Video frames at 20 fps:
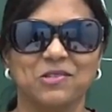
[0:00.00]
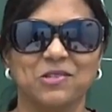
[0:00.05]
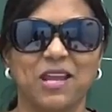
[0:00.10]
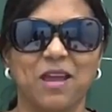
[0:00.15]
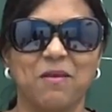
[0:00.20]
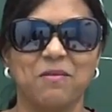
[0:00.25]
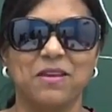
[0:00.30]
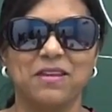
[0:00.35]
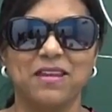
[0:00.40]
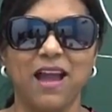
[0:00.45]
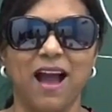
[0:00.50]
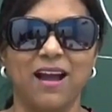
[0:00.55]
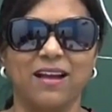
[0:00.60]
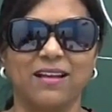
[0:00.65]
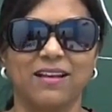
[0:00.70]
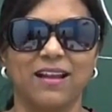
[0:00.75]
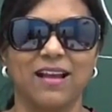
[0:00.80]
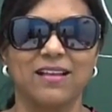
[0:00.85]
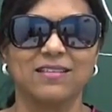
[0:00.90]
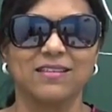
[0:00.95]
Today I'm in
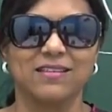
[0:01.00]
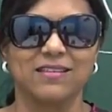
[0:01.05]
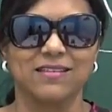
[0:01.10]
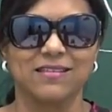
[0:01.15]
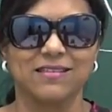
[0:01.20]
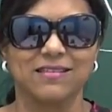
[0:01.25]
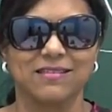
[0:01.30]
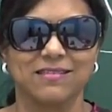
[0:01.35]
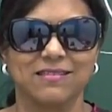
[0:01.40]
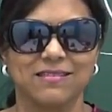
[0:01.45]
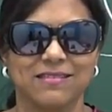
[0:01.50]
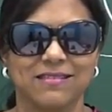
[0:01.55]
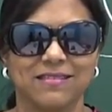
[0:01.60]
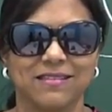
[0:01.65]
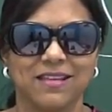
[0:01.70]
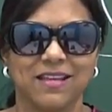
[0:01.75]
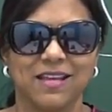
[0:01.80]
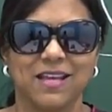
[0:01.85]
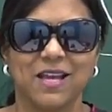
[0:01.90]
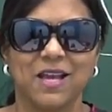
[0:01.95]
dark glasses.
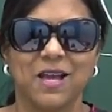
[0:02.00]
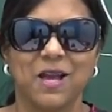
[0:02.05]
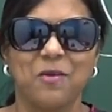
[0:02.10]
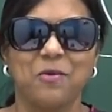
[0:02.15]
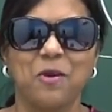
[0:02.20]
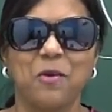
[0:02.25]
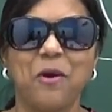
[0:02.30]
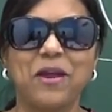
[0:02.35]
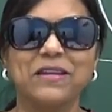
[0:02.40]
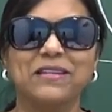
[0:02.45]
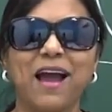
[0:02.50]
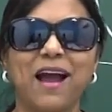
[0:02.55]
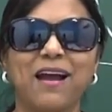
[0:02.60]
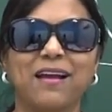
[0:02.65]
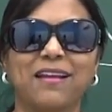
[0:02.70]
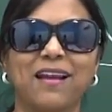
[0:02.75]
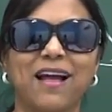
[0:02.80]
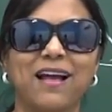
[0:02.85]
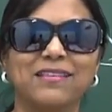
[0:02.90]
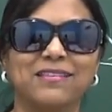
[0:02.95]
When I wear
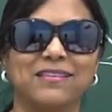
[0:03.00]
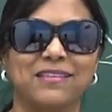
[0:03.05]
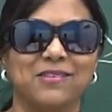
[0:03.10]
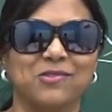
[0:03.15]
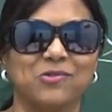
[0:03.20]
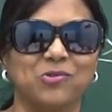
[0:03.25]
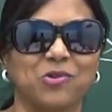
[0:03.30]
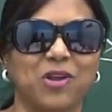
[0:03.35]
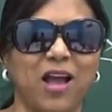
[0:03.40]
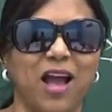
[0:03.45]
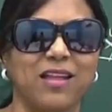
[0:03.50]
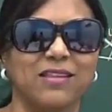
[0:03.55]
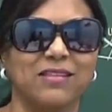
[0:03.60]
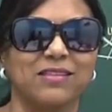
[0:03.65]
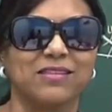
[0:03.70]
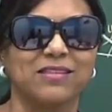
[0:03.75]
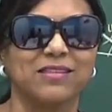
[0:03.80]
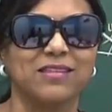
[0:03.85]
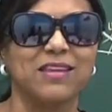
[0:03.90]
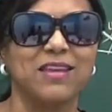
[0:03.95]
dark glasses, you
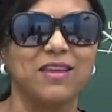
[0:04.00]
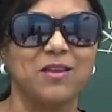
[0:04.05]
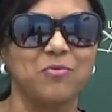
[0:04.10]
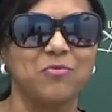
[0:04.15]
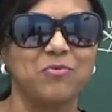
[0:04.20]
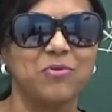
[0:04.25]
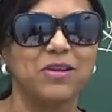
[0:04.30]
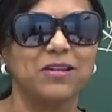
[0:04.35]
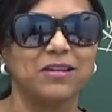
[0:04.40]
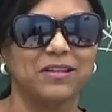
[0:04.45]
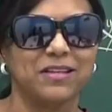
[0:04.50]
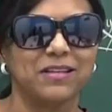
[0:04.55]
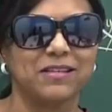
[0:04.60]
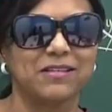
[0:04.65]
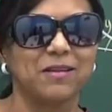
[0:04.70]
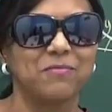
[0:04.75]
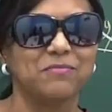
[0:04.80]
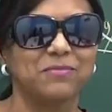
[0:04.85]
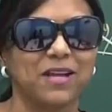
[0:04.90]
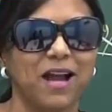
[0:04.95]
can't see really
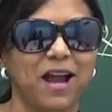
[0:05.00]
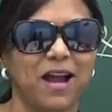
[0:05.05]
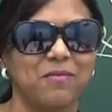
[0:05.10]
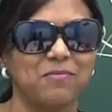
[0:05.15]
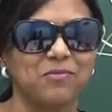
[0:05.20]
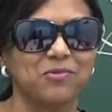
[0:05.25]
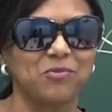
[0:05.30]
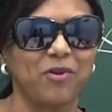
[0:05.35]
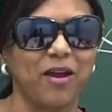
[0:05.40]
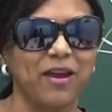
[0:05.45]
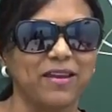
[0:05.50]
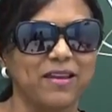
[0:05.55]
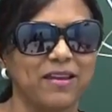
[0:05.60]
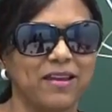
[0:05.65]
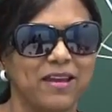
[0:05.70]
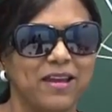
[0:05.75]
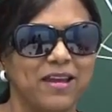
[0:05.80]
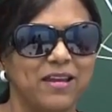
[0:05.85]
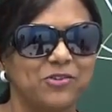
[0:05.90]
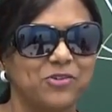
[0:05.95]
sometimes, right?
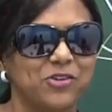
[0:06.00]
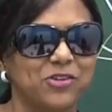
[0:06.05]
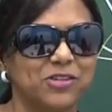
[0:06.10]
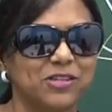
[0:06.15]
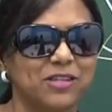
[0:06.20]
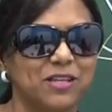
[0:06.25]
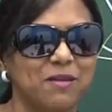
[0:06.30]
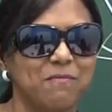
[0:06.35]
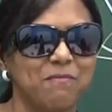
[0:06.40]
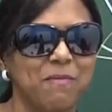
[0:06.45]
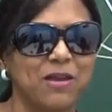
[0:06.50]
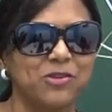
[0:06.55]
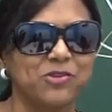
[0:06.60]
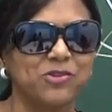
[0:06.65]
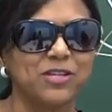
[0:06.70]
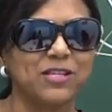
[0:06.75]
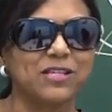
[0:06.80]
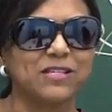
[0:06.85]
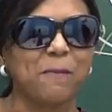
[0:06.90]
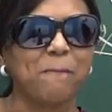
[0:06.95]
Just
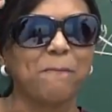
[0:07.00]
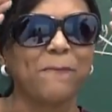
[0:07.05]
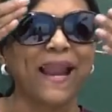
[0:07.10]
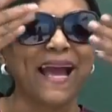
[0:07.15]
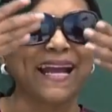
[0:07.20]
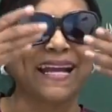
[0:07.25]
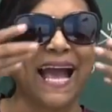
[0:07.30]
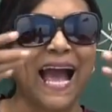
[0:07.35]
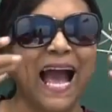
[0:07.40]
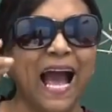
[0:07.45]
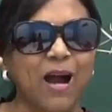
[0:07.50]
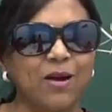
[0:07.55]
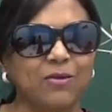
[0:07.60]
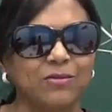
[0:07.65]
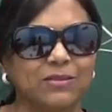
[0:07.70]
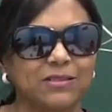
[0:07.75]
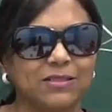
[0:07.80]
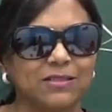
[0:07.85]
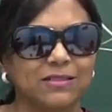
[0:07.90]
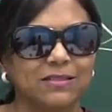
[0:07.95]
imagine it's a
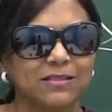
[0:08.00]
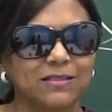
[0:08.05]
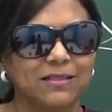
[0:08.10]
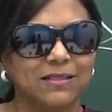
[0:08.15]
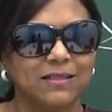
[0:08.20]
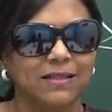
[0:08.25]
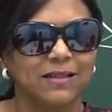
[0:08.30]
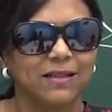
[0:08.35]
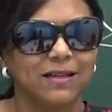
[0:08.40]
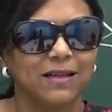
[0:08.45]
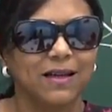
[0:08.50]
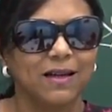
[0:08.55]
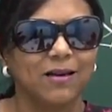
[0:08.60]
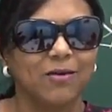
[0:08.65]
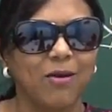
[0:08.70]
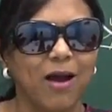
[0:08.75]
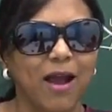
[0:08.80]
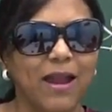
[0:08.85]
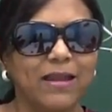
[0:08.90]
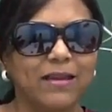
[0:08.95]
blackout.
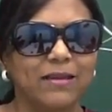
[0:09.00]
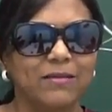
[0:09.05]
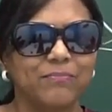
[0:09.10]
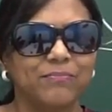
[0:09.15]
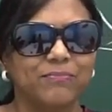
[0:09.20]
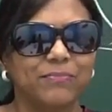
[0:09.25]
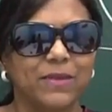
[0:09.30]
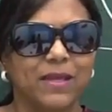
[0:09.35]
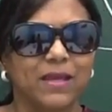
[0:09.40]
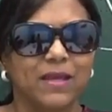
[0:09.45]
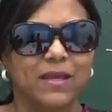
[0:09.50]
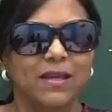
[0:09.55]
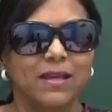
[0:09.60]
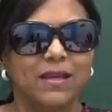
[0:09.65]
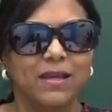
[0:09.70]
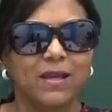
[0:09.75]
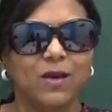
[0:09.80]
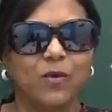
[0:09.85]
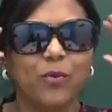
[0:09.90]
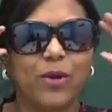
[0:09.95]
All right?
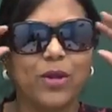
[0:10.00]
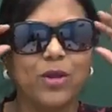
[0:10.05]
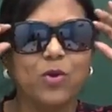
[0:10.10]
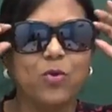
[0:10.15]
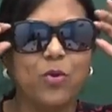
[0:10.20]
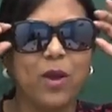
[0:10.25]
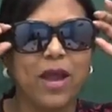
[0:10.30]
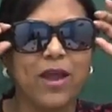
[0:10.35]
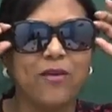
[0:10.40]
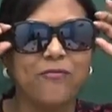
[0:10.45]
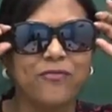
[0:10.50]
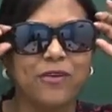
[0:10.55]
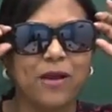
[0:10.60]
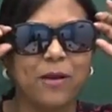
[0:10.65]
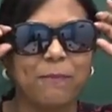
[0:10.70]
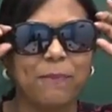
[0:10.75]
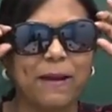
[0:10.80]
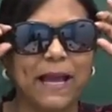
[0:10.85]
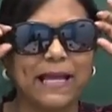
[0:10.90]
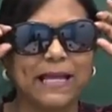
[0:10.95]
Now when you have
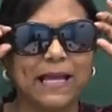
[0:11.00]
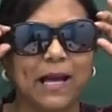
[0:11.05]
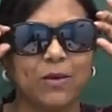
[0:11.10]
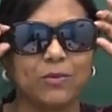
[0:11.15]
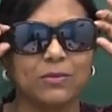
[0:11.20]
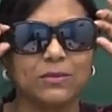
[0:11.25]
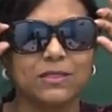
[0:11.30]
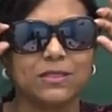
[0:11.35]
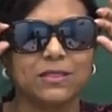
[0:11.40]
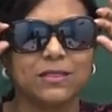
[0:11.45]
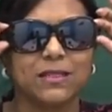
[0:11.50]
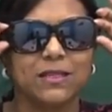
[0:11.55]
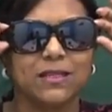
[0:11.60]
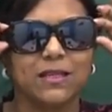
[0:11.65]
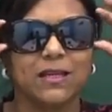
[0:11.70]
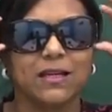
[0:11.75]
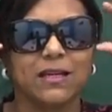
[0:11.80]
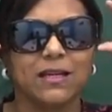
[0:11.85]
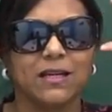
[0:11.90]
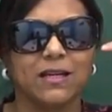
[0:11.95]
a blackout,
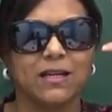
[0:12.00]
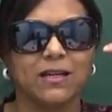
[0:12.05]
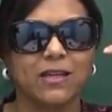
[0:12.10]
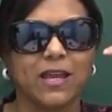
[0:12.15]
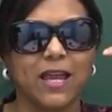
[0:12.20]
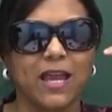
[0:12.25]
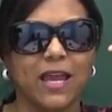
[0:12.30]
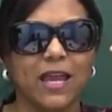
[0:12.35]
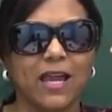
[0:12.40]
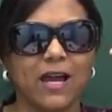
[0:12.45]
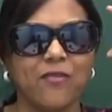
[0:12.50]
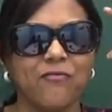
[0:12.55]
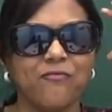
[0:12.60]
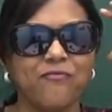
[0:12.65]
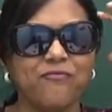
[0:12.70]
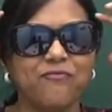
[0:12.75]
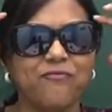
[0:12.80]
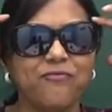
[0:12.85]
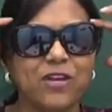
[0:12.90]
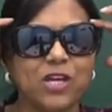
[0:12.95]
okay,
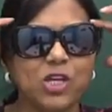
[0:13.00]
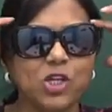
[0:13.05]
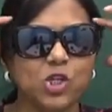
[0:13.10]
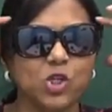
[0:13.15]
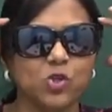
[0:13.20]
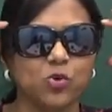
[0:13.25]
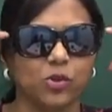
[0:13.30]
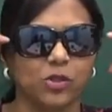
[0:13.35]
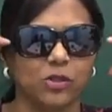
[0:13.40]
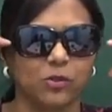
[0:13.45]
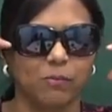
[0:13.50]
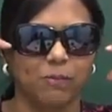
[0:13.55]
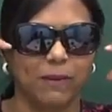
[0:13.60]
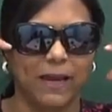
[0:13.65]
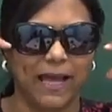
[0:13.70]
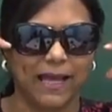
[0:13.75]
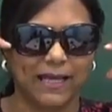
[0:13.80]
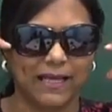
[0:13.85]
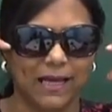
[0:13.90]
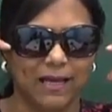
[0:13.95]
a visual
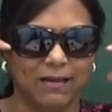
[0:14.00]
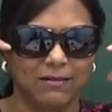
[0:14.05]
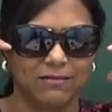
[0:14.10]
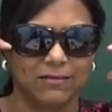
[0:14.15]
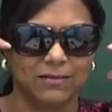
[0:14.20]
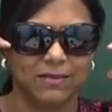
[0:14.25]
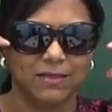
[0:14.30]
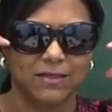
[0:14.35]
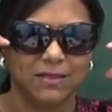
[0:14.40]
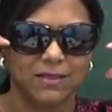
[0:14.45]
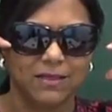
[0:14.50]
blackout,